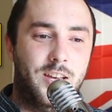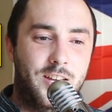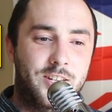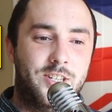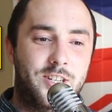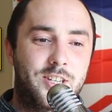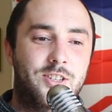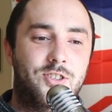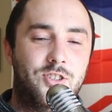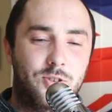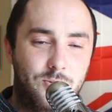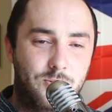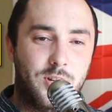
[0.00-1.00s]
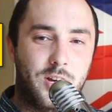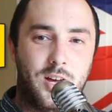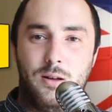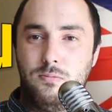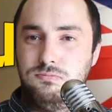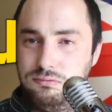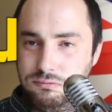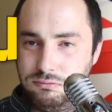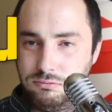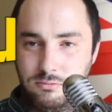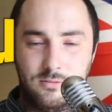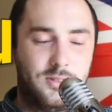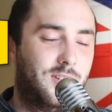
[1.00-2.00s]
Ishizuka,
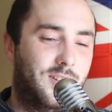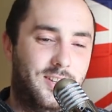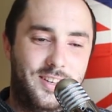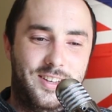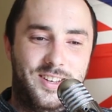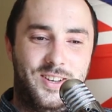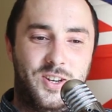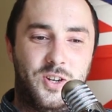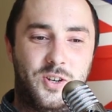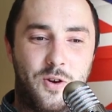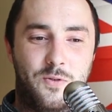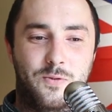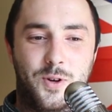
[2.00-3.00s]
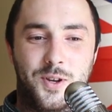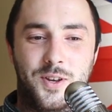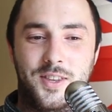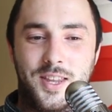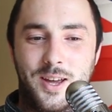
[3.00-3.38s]
kofun,